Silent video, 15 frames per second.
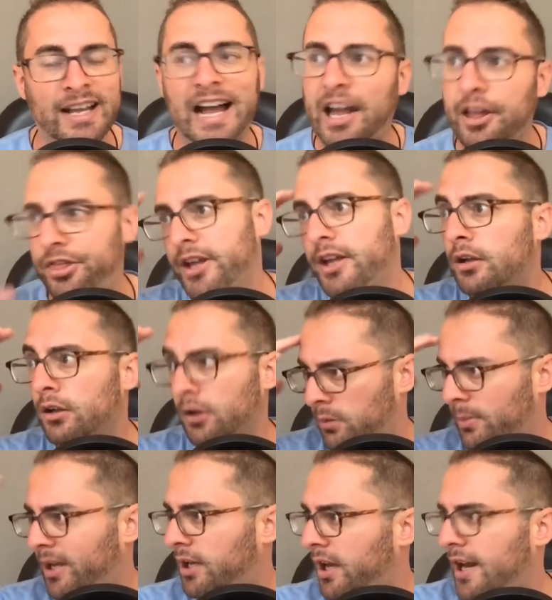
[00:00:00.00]
I think, oh
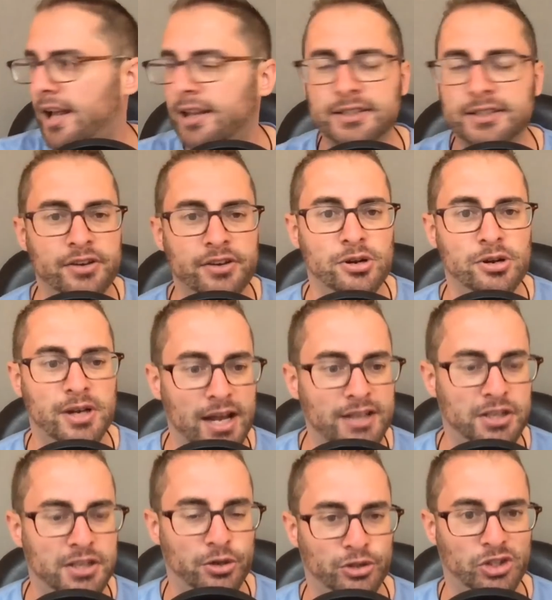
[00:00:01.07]
my God, Alexandria
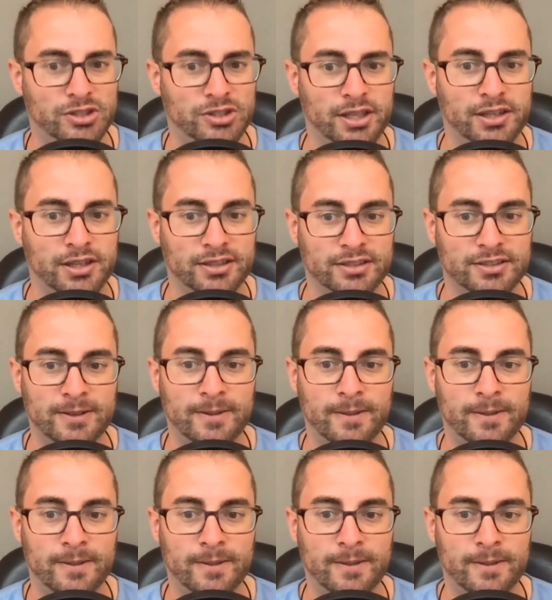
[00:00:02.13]
Ocasio just did this.